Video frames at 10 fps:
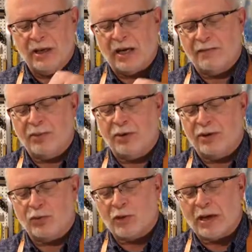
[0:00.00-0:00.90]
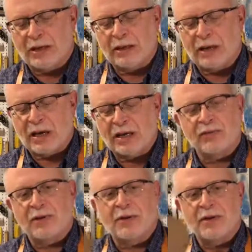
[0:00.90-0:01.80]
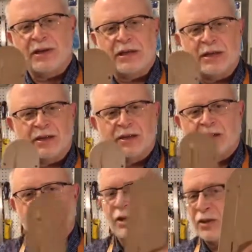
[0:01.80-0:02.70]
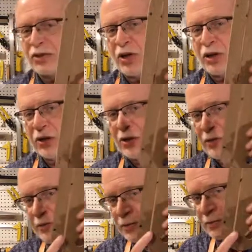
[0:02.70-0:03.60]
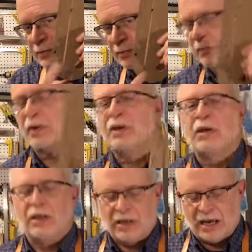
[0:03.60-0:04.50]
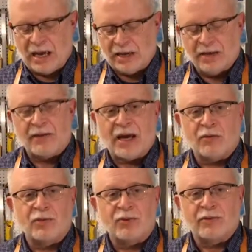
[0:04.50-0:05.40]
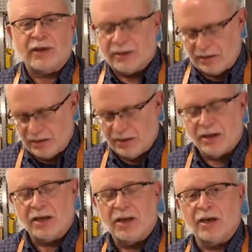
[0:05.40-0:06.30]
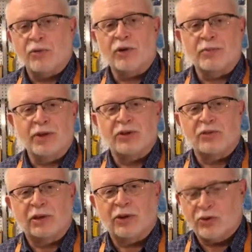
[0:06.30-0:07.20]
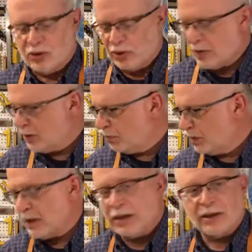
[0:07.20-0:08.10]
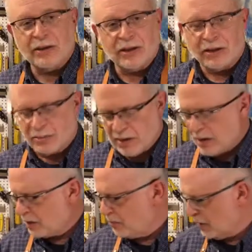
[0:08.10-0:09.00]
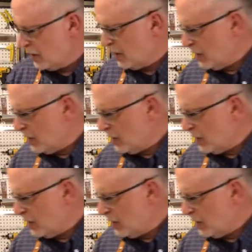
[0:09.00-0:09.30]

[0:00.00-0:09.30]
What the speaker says: I've put it right in line with the saw kerf, and that will prevent a workpiece from closing around the blade and kicking back at me.